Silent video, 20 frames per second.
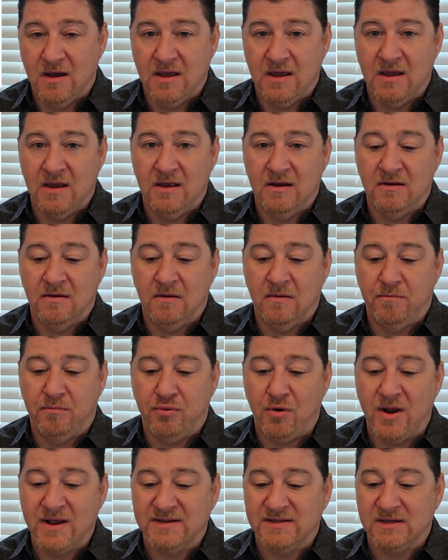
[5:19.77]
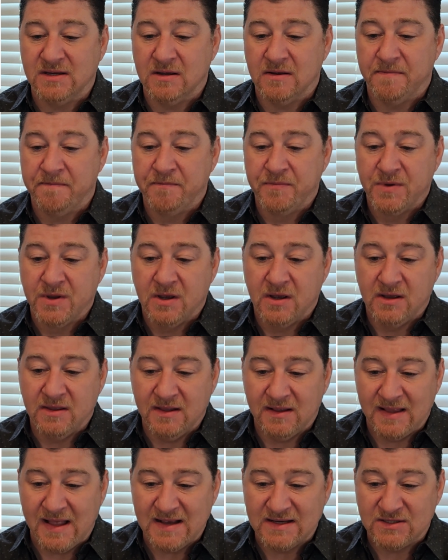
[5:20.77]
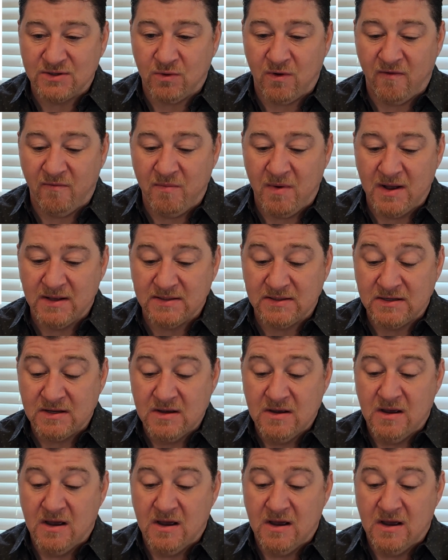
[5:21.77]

in pricing in the last 12 months.